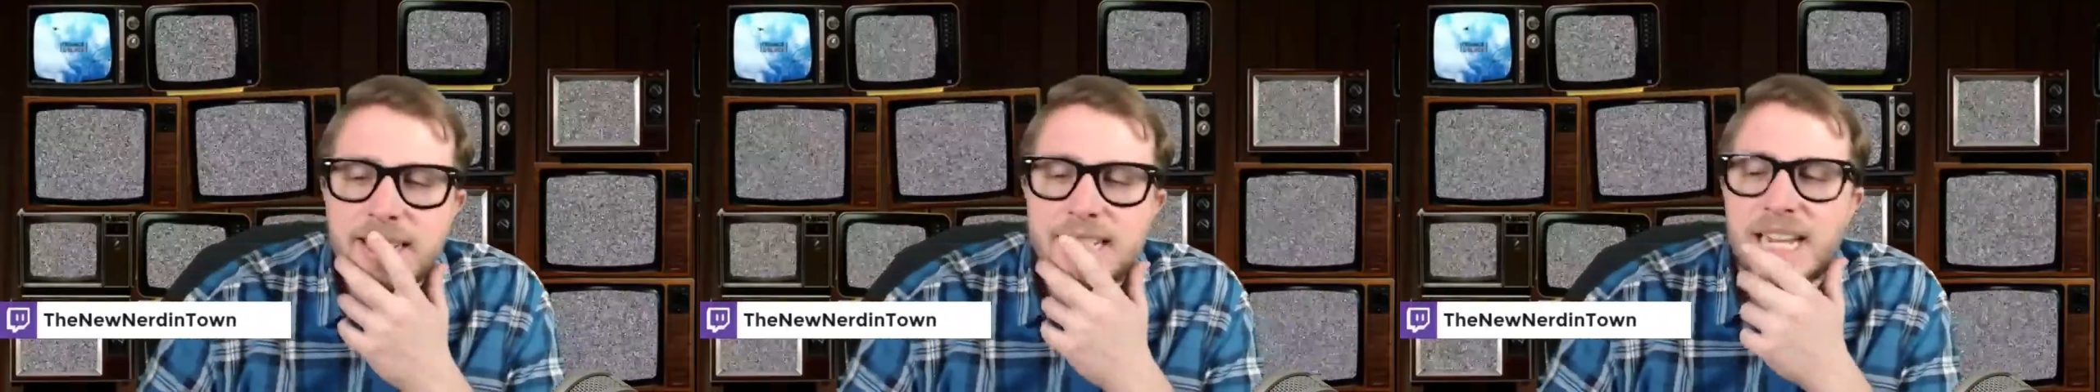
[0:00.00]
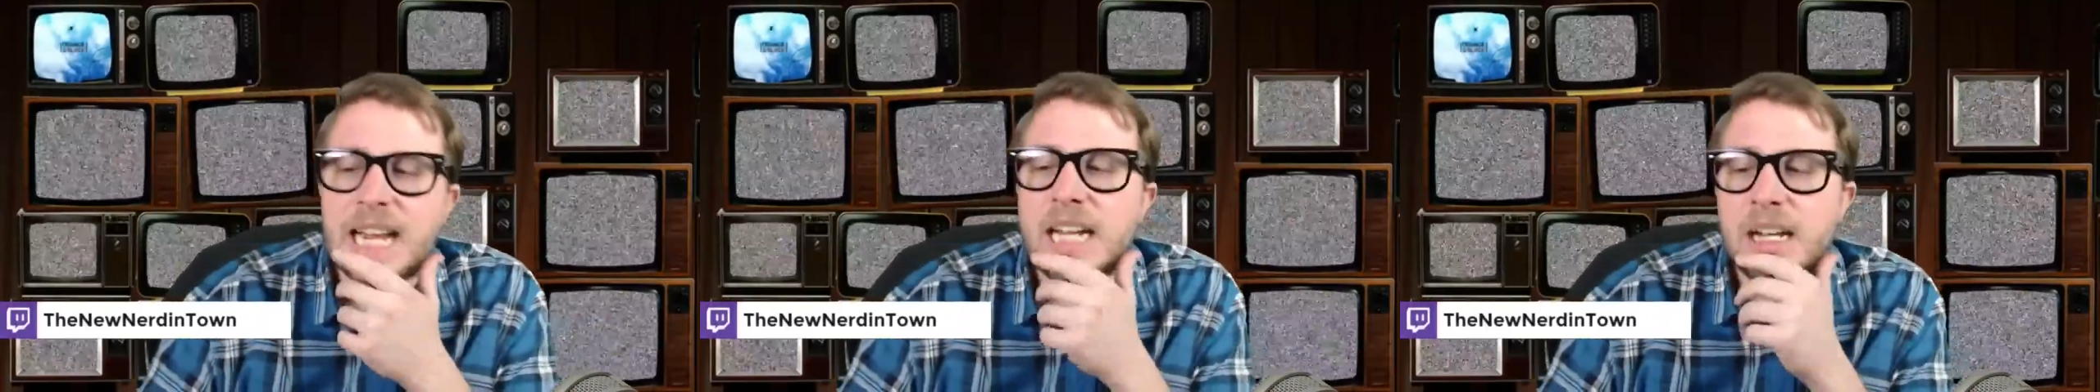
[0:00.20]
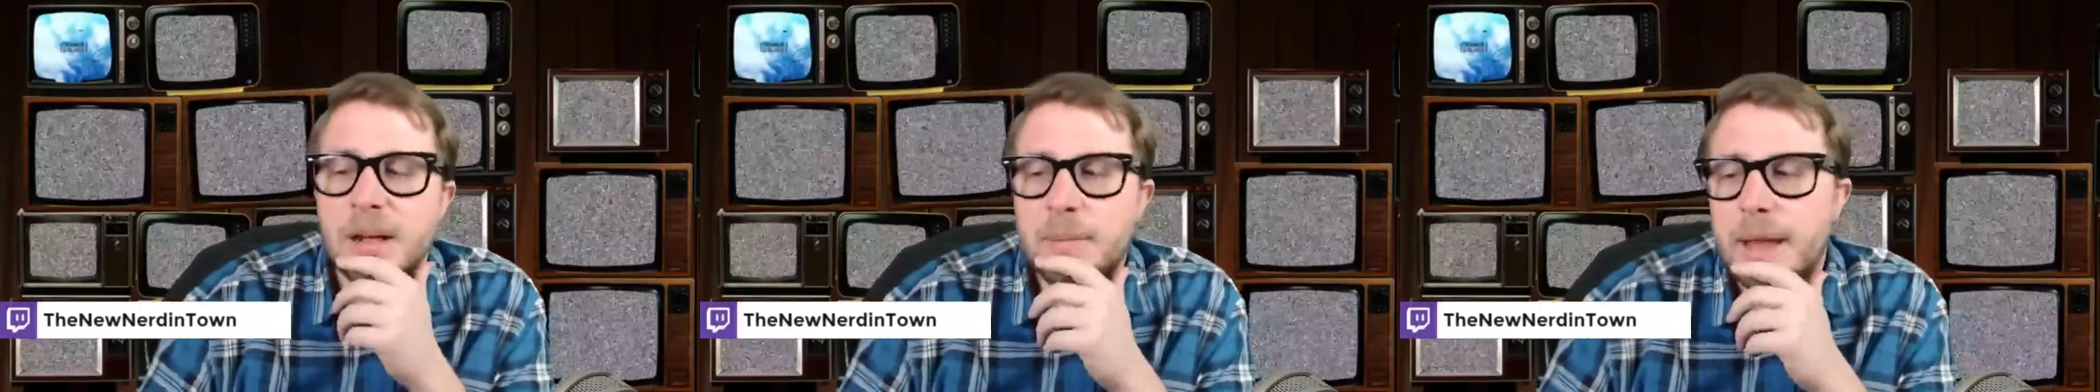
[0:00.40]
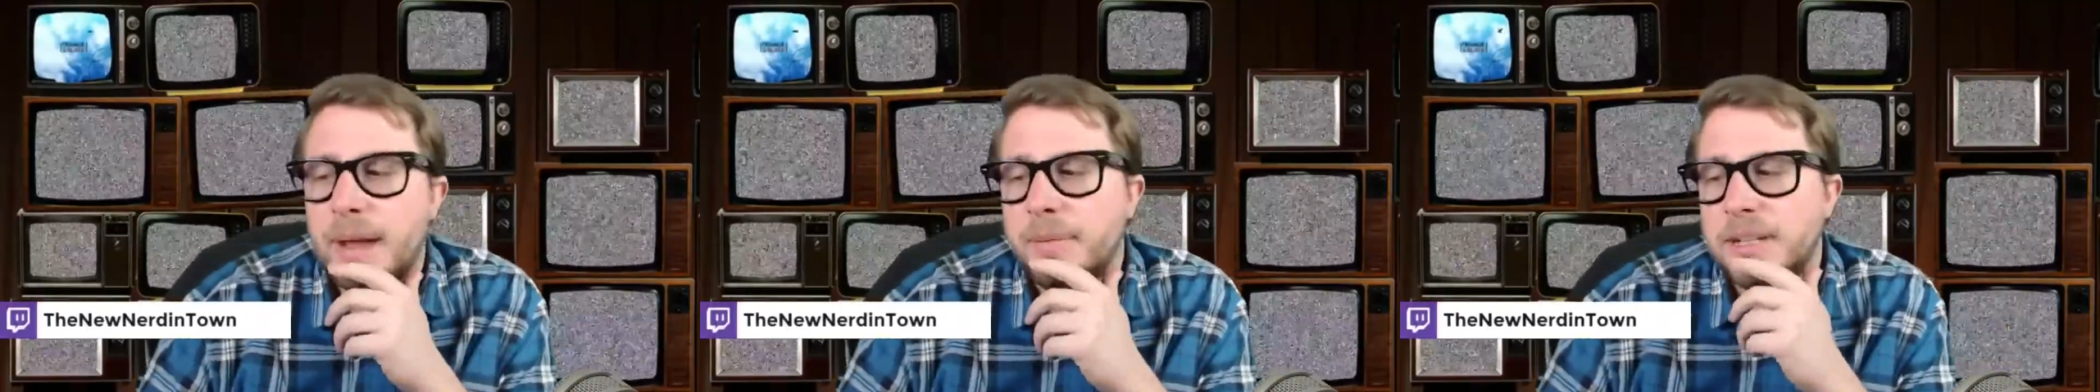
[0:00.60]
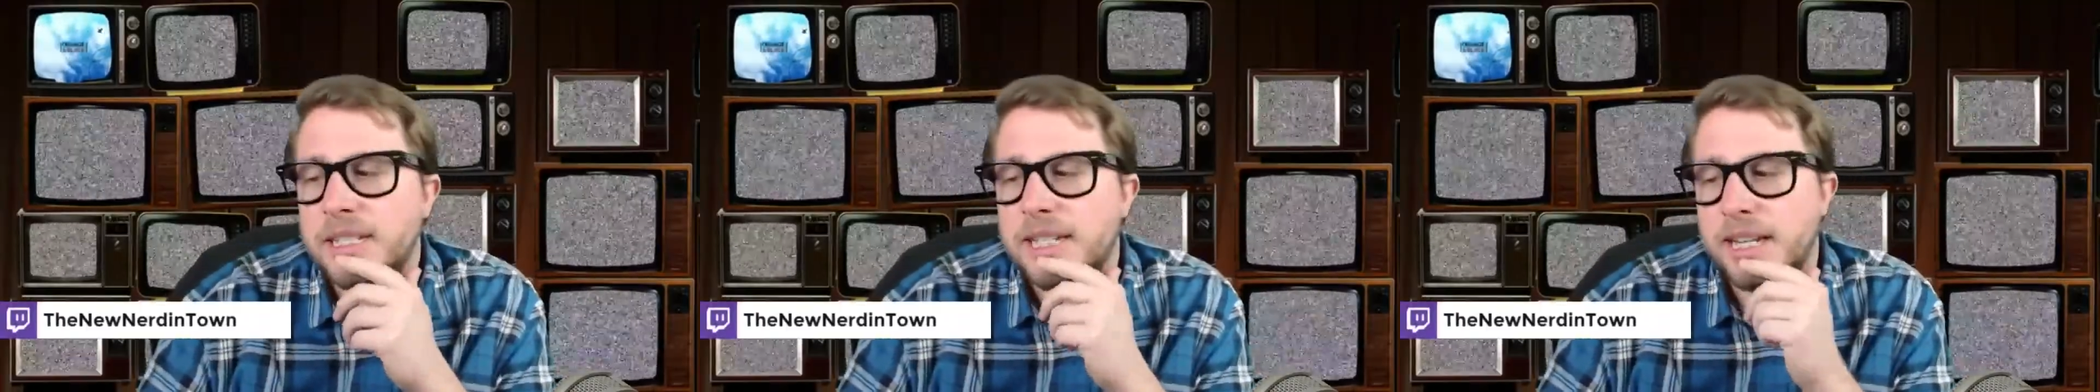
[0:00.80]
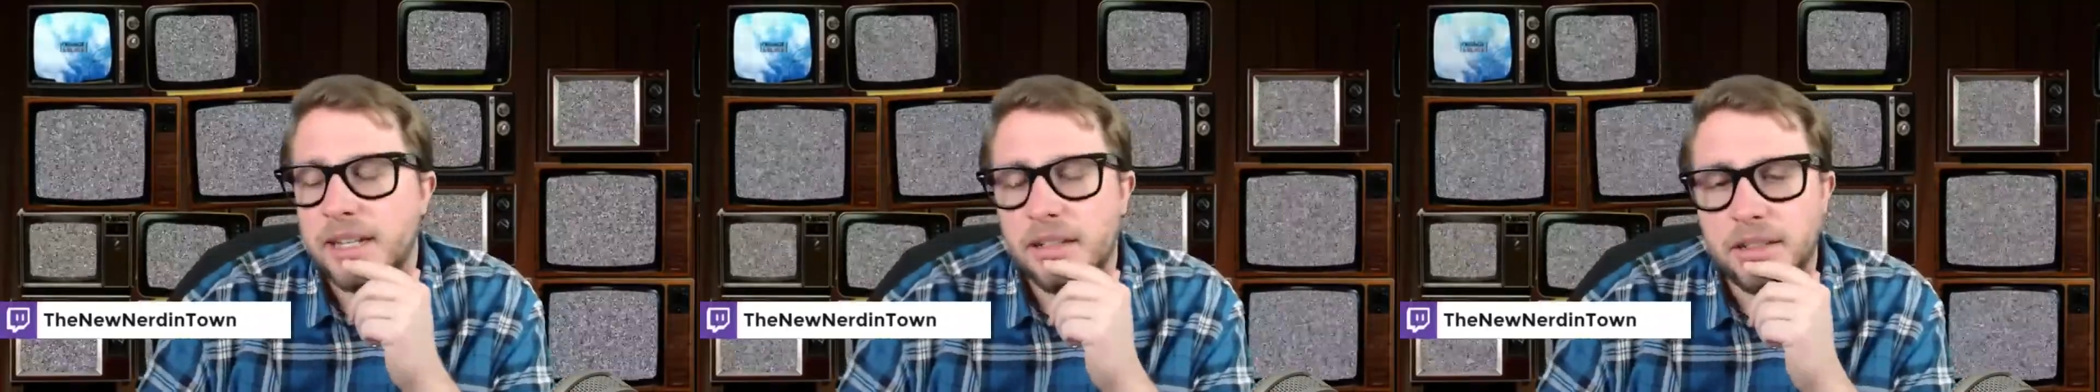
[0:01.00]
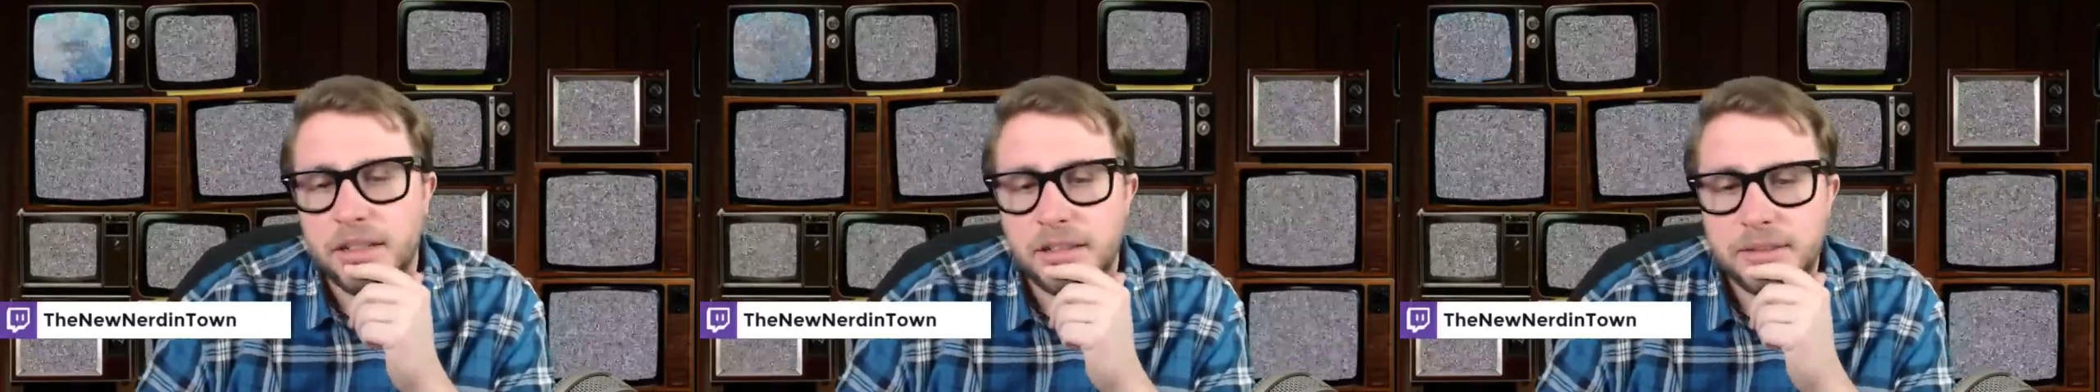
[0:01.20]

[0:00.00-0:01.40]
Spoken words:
Ten Commandments killer.